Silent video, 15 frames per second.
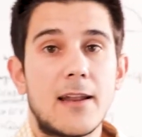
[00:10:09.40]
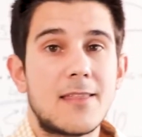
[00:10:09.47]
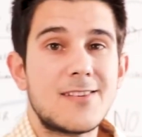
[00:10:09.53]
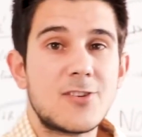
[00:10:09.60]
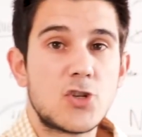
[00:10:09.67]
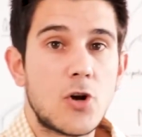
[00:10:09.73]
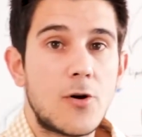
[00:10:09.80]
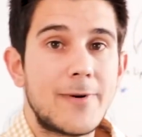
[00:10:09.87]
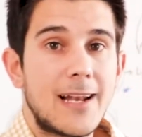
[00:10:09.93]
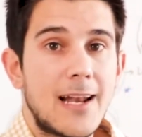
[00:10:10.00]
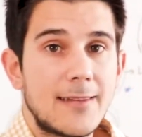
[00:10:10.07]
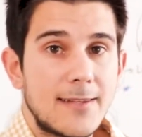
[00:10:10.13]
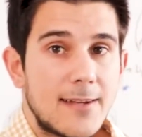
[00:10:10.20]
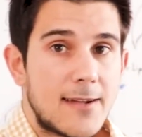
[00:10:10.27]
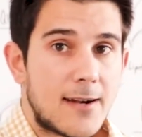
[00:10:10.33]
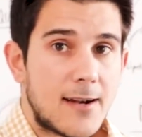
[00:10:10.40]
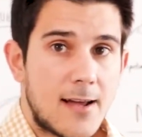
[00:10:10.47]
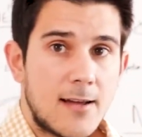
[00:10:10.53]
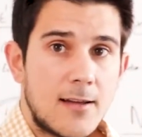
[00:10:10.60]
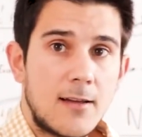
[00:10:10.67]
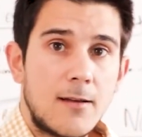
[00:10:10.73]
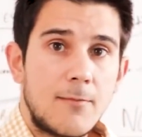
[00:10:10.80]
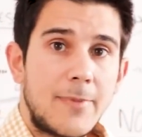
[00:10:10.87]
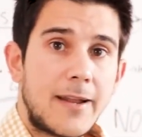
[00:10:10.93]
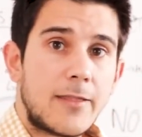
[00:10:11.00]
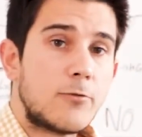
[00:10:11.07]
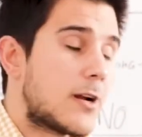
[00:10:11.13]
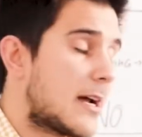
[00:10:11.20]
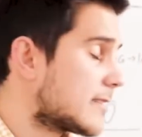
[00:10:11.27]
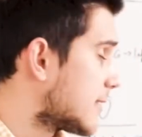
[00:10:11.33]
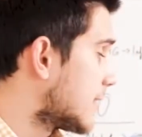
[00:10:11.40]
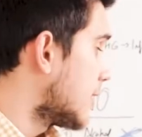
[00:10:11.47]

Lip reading: grow above the ground, green